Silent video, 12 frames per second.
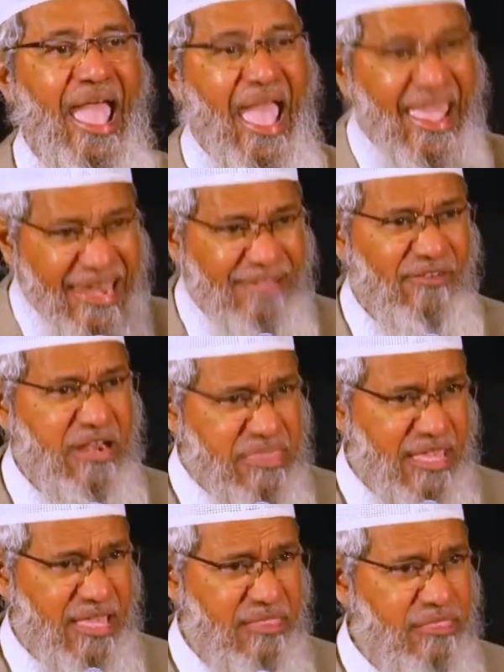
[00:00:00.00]
Anyone
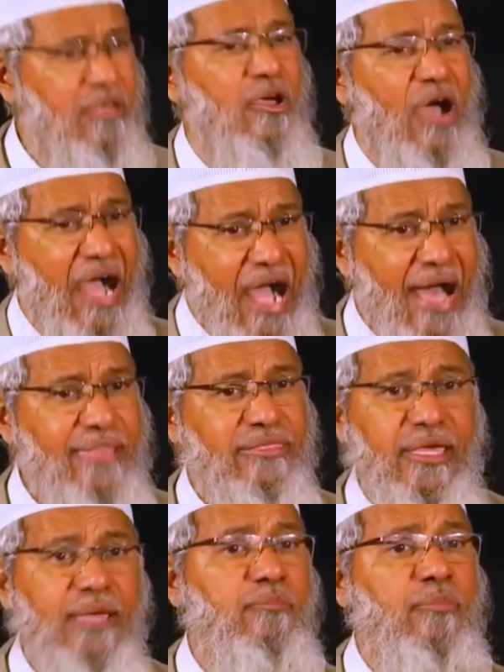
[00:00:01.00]
says, ask
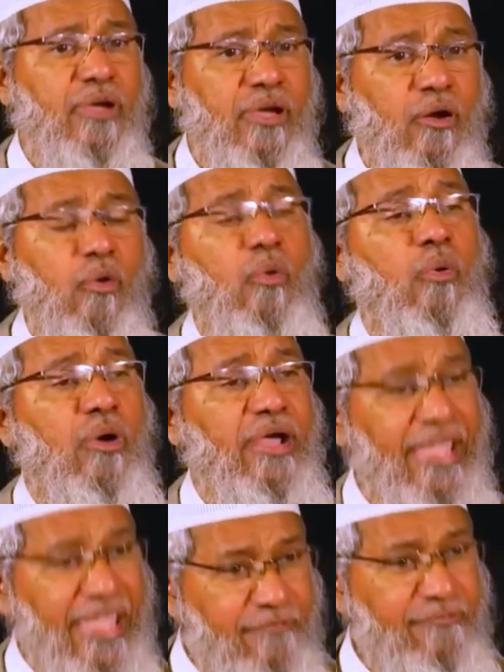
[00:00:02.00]
him,
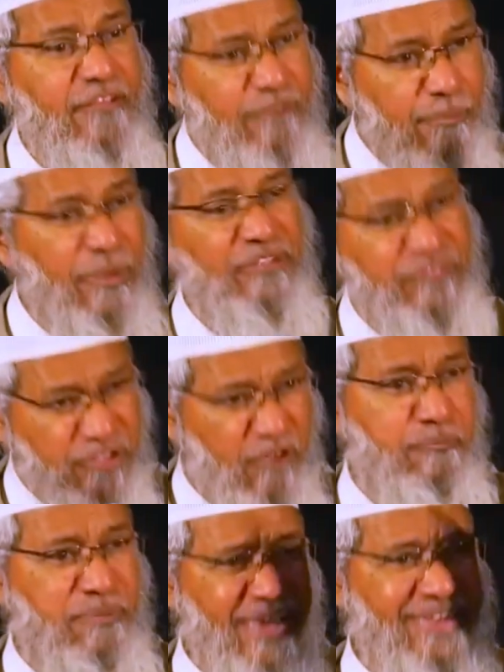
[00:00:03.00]
even if a person
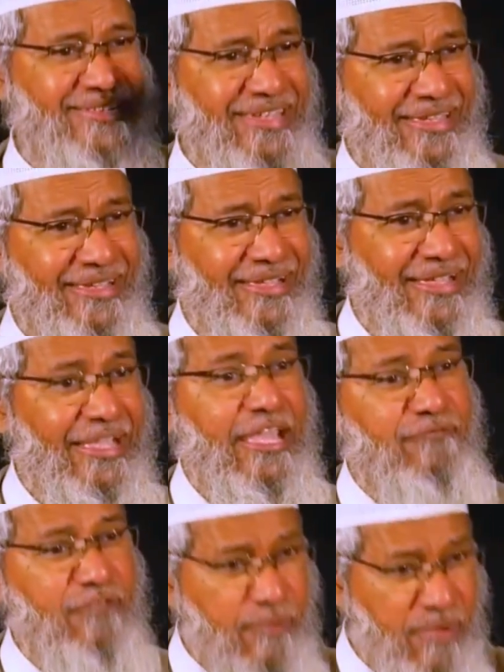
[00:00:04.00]
of PhD,
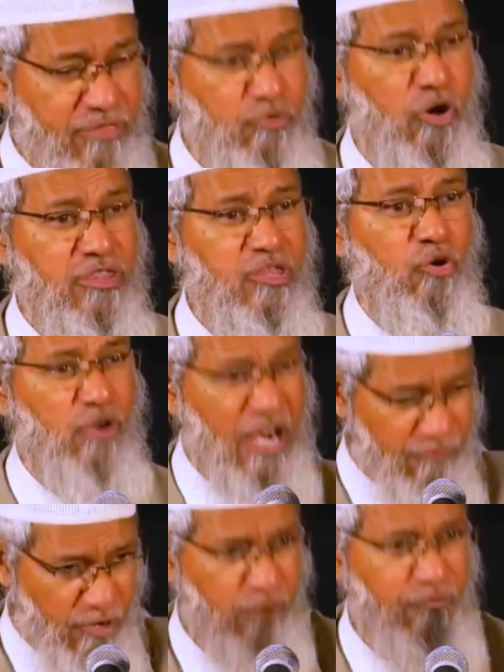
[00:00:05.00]
if he misquotes the
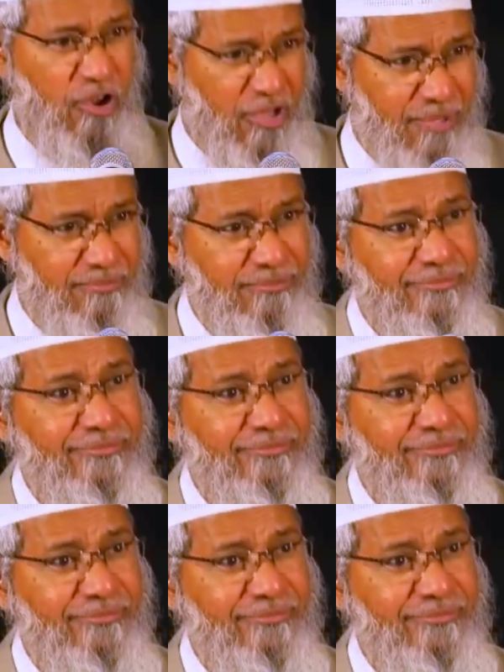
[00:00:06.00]
Quran, will you follow him?